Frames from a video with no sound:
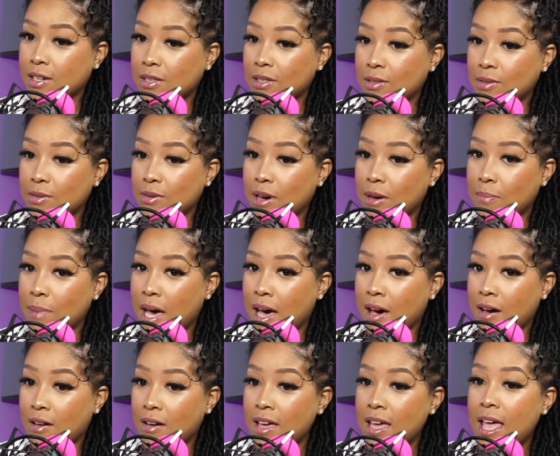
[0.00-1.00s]
you
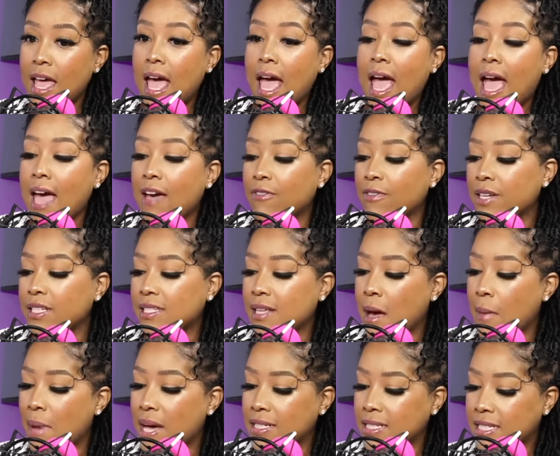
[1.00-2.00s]
about? Every
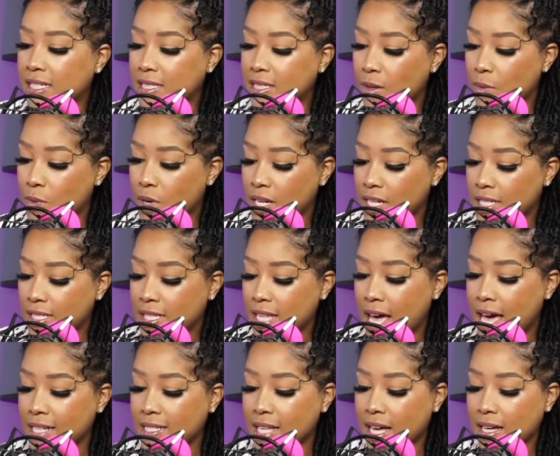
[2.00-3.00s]
time I see someone that
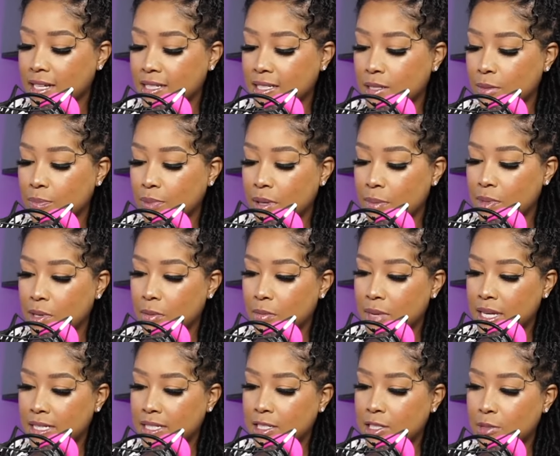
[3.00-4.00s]
has like a subliminal
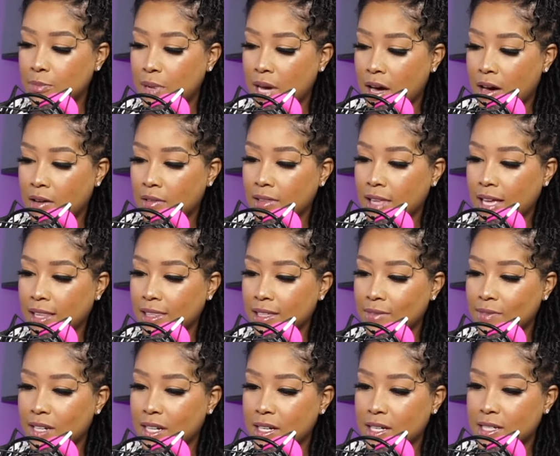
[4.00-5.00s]
message about like
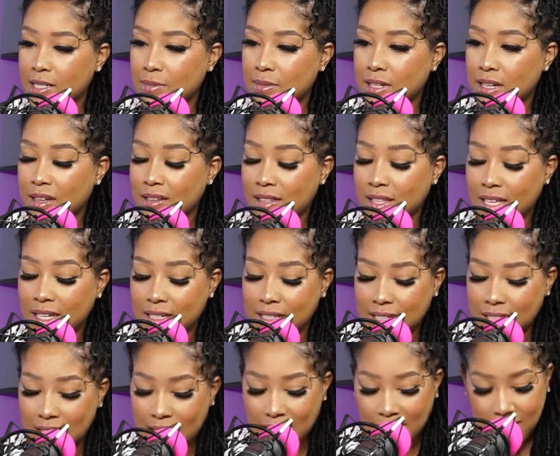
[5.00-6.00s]
leaving their husband, I'm like,
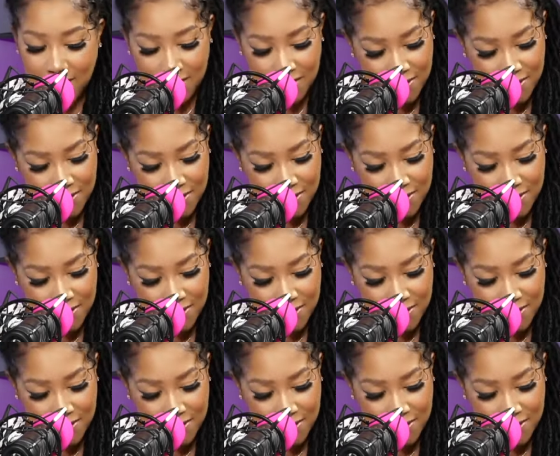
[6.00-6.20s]
damn